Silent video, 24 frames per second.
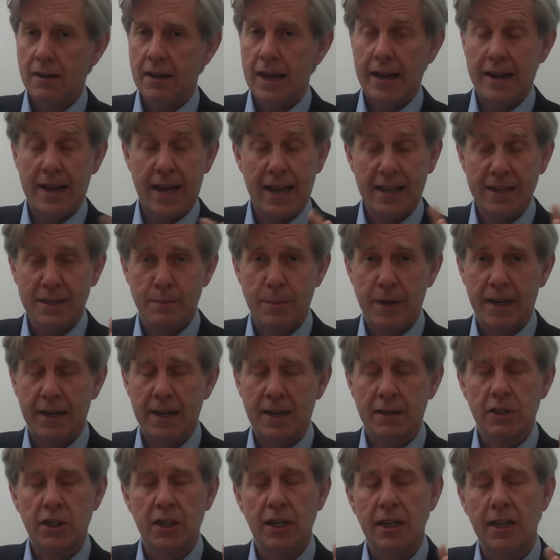and has been
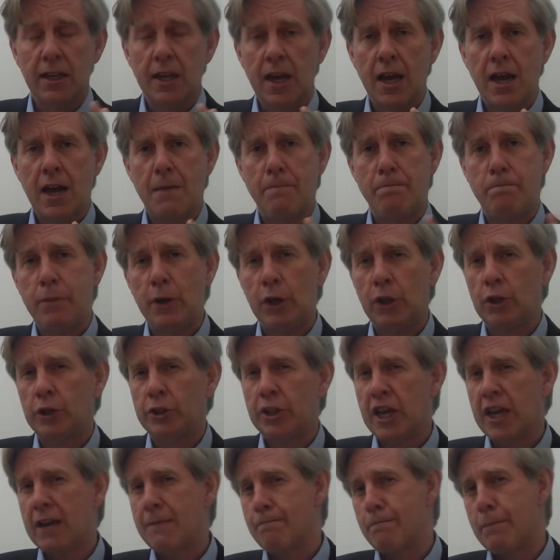actually, a
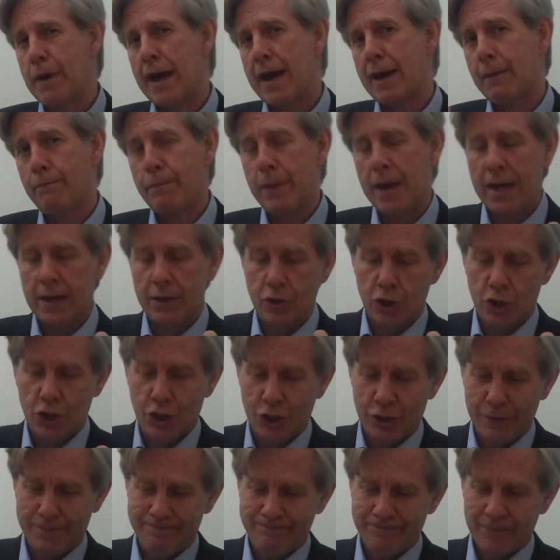building
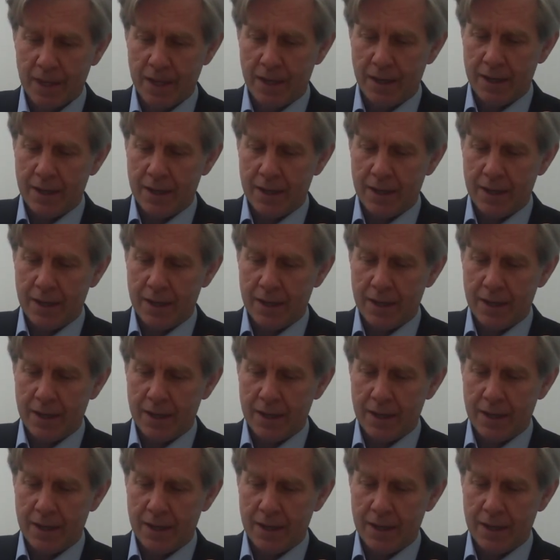backbench